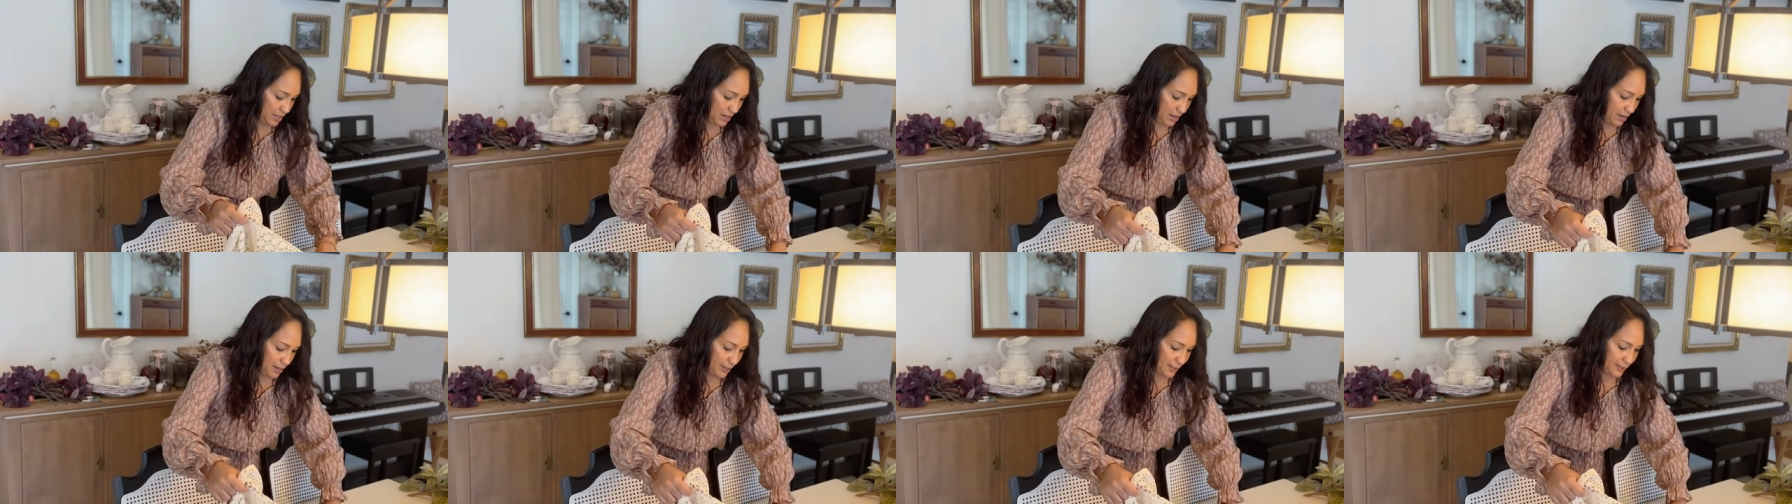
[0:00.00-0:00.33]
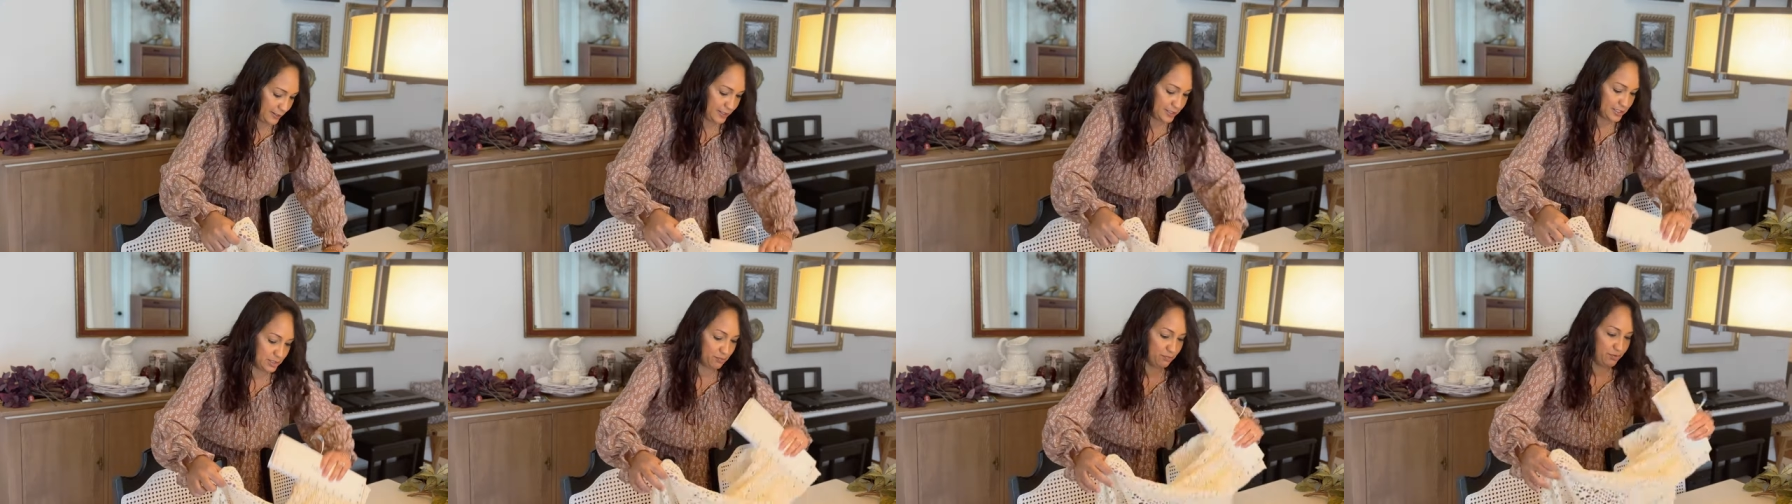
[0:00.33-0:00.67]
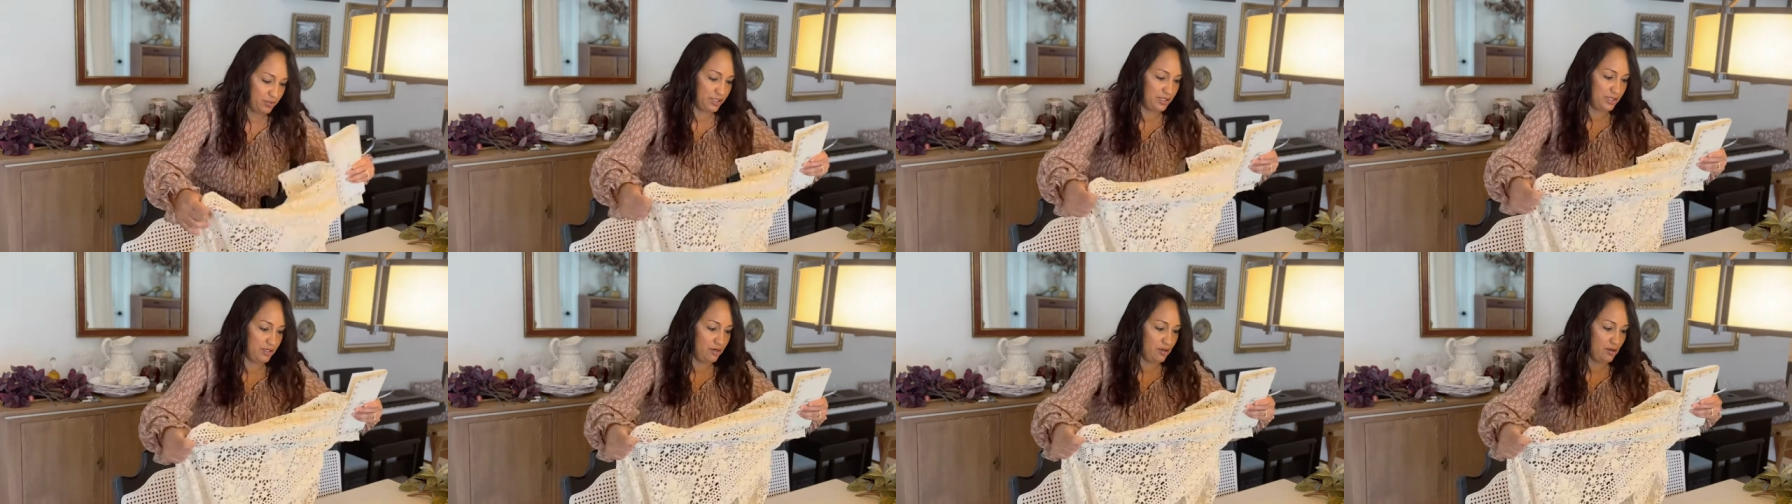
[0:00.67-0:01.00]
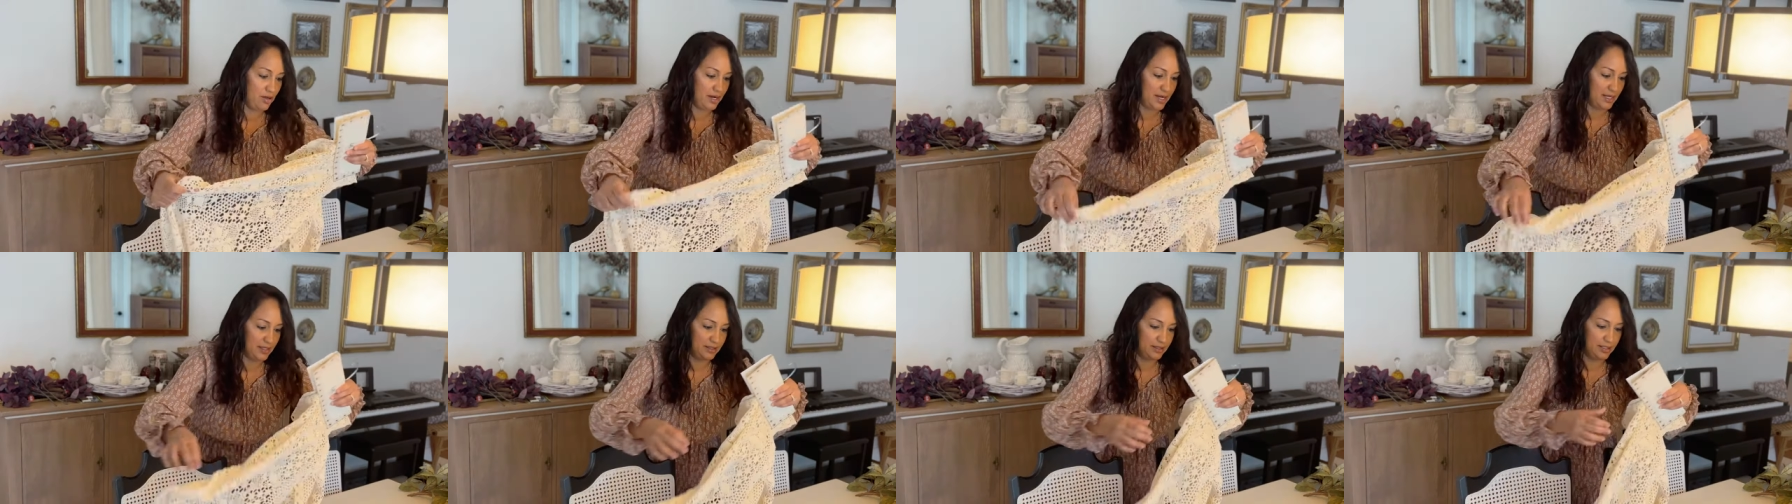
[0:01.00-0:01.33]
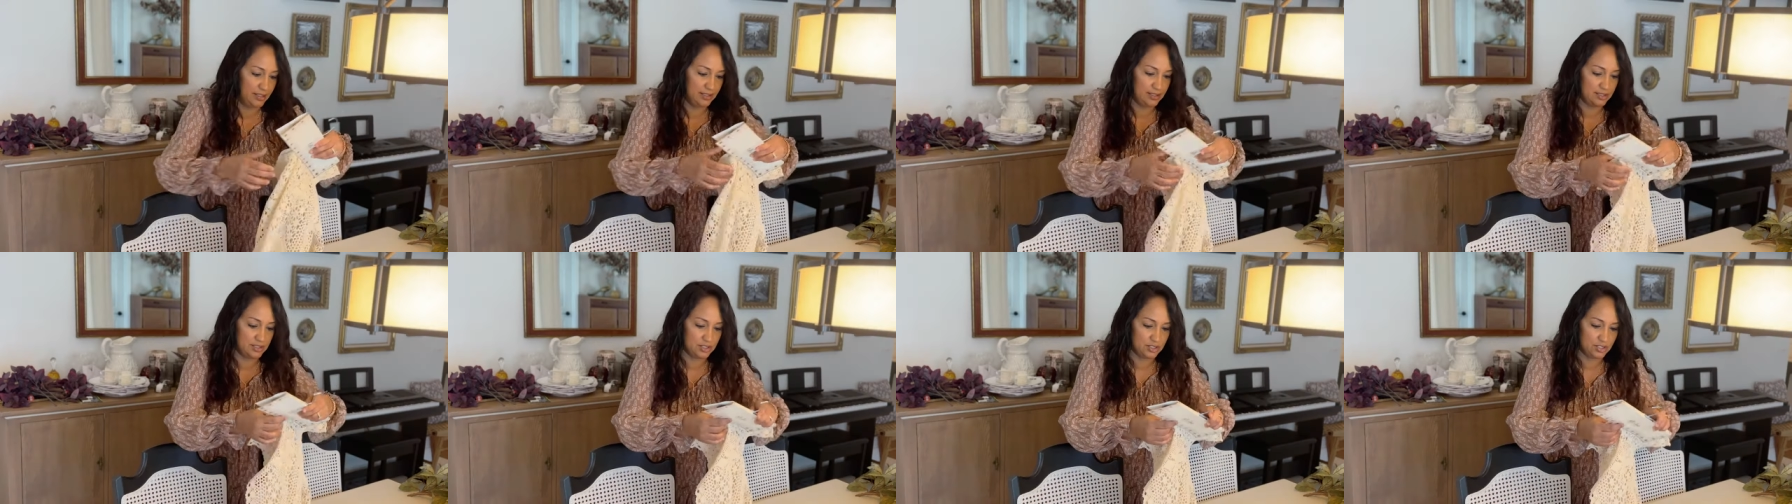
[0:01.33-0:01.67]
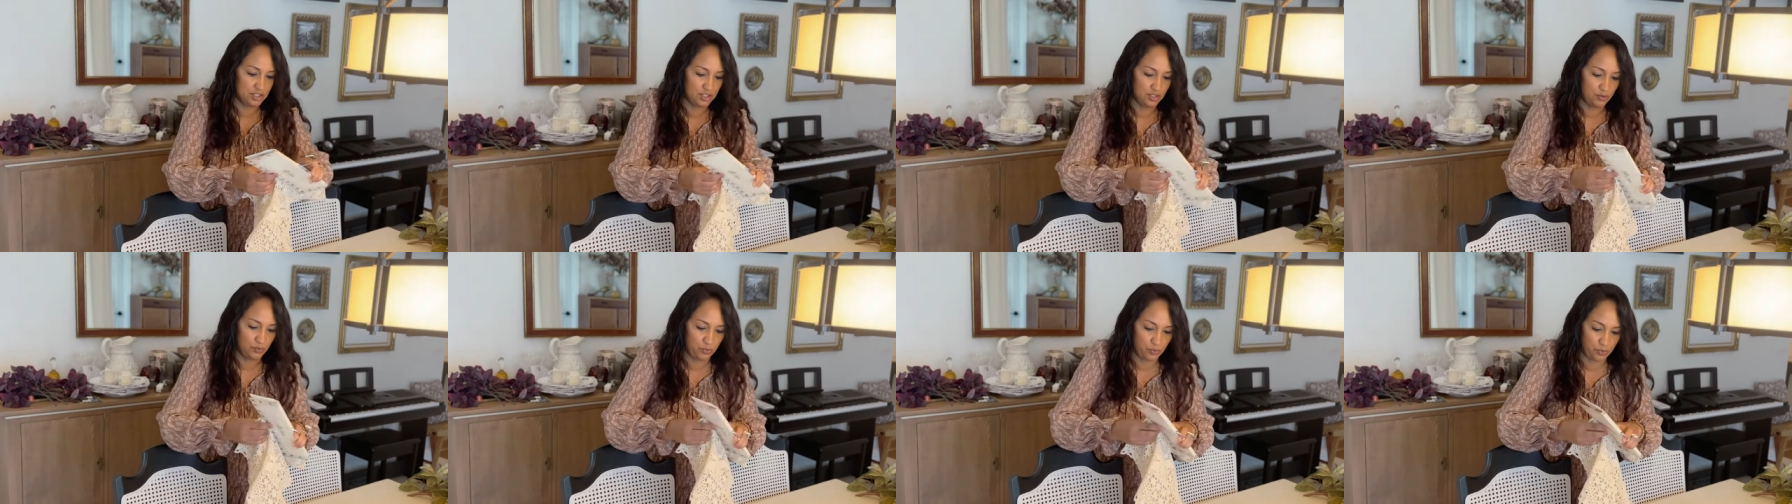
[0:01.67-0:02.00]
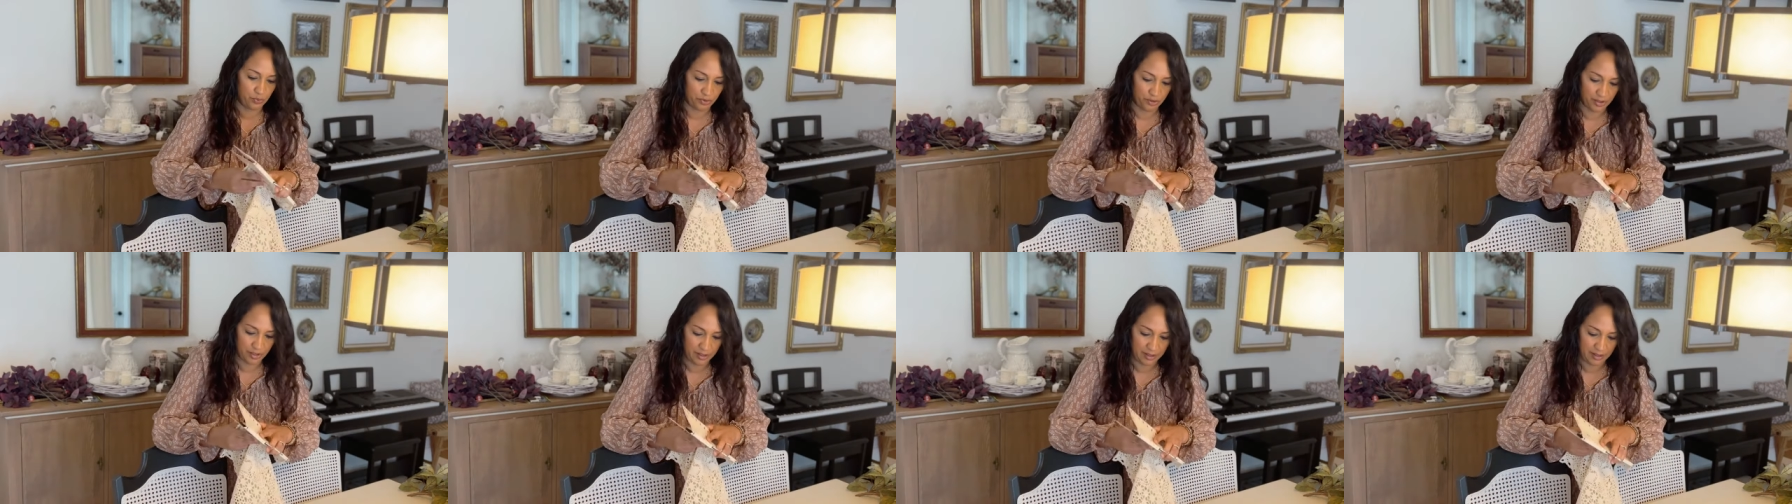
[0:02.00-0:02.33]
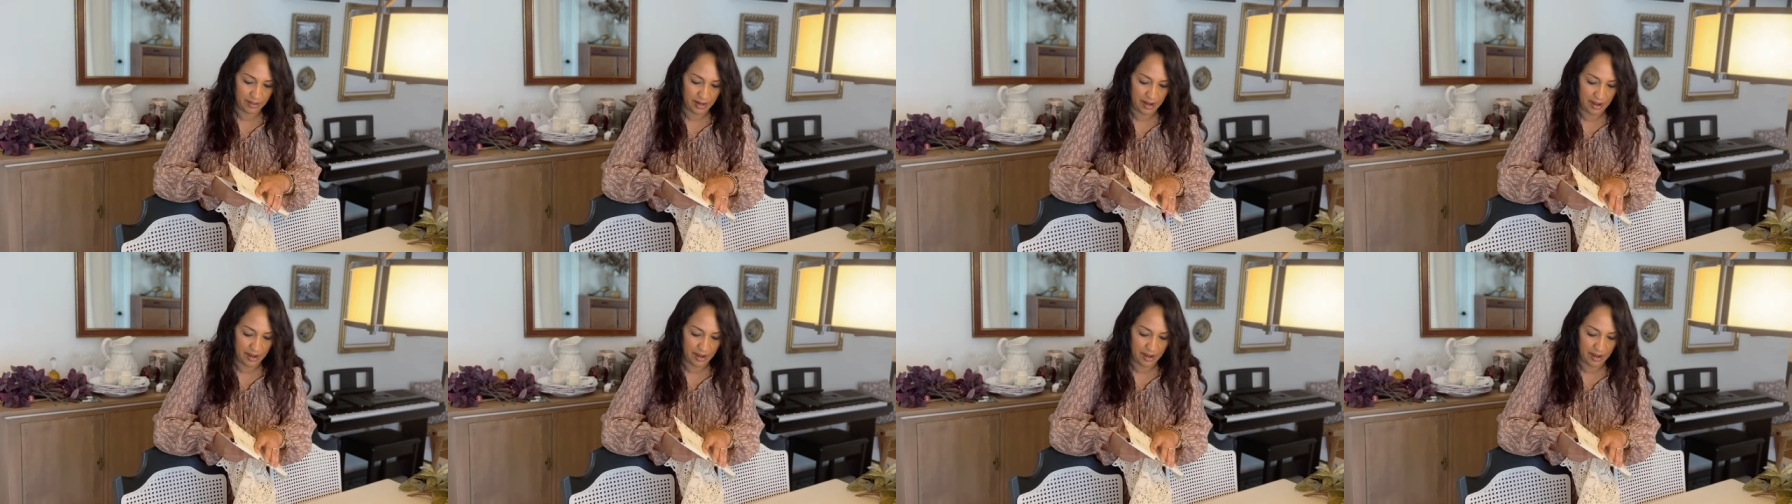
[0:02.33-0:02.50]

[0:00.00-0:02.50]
And it's pretty long. I think this should work.